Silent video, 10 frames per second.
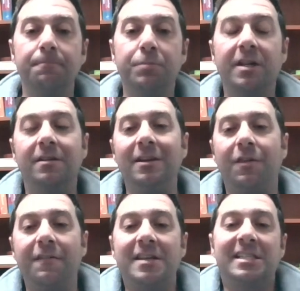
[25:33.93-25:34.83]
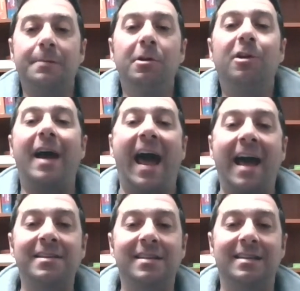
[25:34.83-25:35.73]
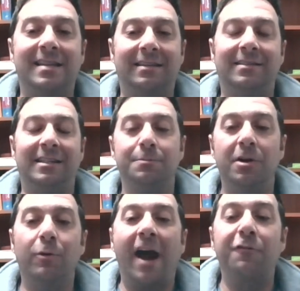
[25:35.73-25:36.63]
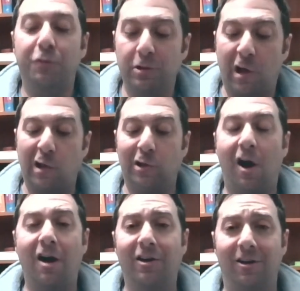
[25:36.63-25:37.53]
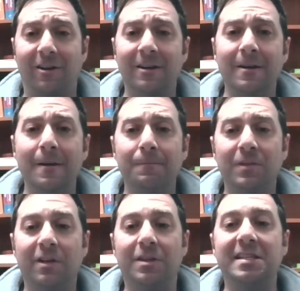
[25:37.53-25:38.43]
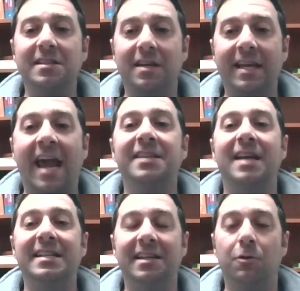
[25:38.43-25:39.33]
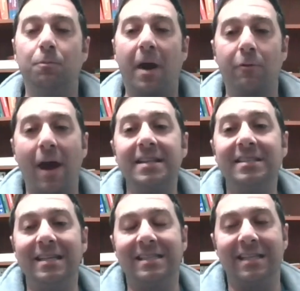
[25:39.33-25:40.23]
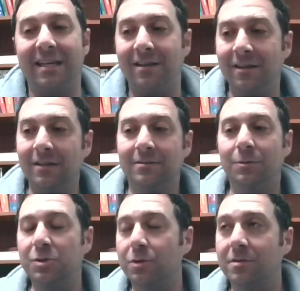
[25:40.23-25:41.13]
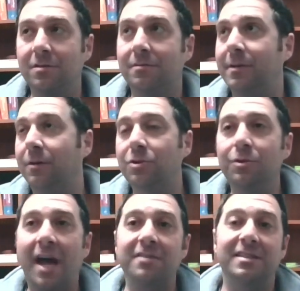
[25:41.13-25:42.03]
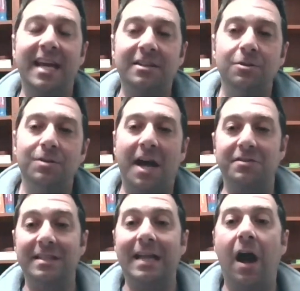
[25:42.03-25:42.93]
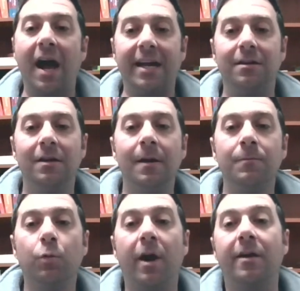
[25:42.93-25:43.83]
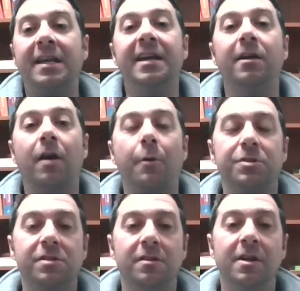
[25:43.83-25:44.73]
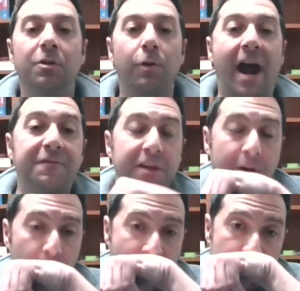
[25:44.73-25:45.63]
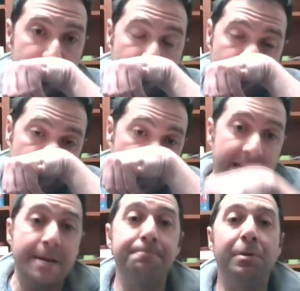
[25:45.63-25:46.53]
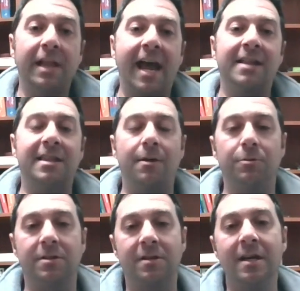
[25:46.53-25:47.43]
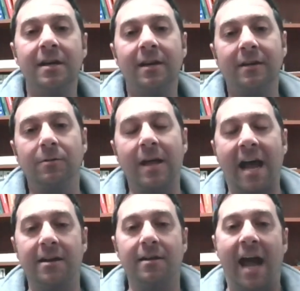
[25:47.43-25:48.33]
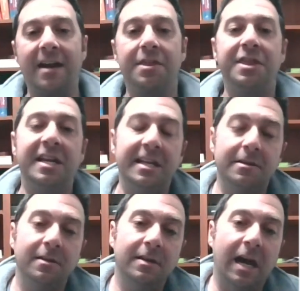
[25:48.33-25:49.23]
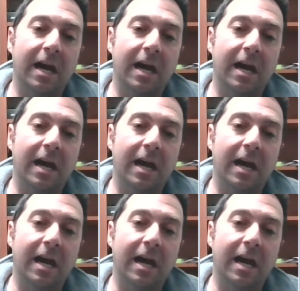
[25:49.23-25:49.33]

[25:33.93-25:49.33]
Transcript: But, the vestibular access has been around for a lot longer. This is a case I did in my residency, which was 2008, 2009, where here I was grafting around an implant that had thinning